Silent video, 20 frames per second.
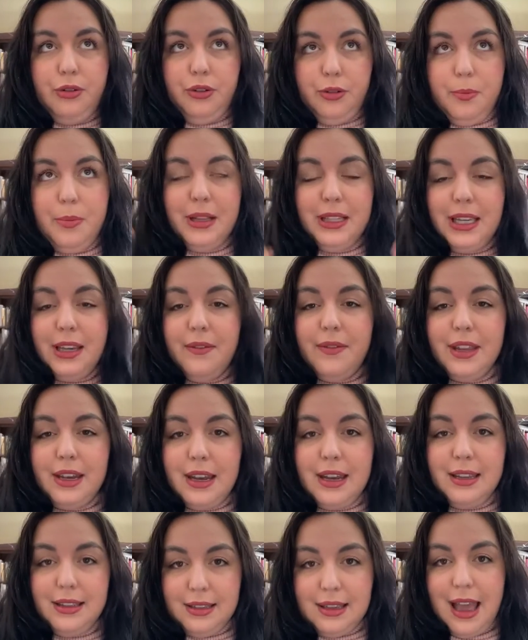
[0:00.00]
you believe
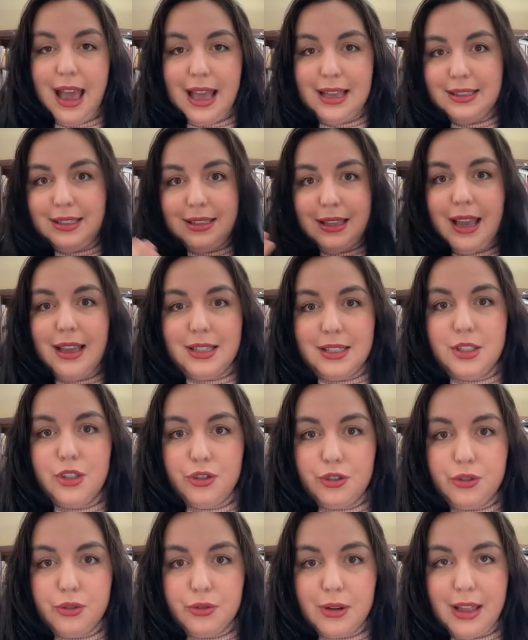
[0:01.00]
it as
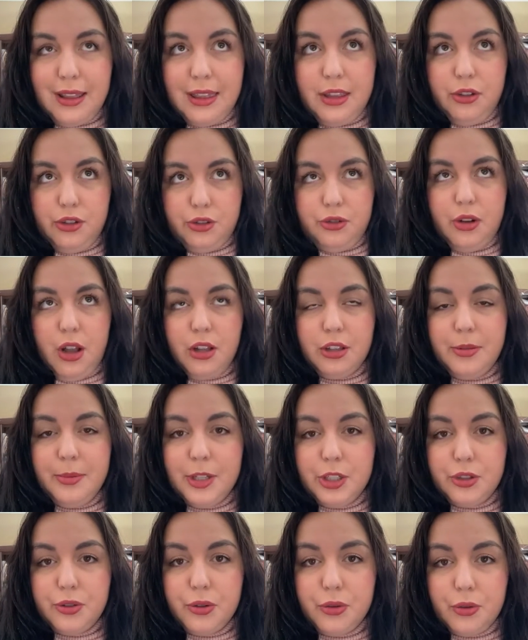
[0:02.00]
true, as the
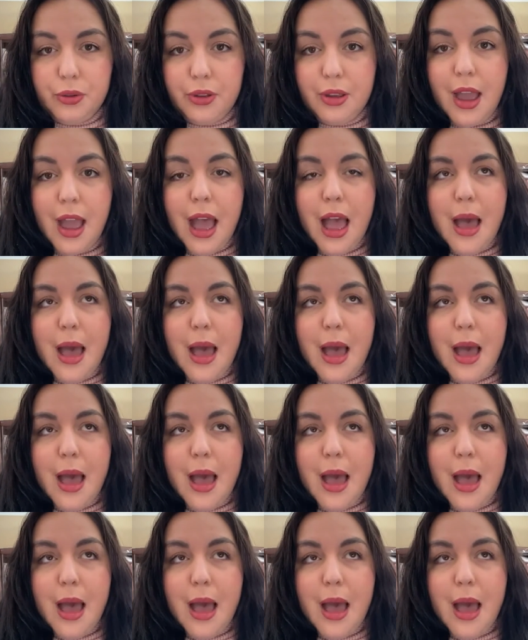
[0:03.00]
ultimate truth,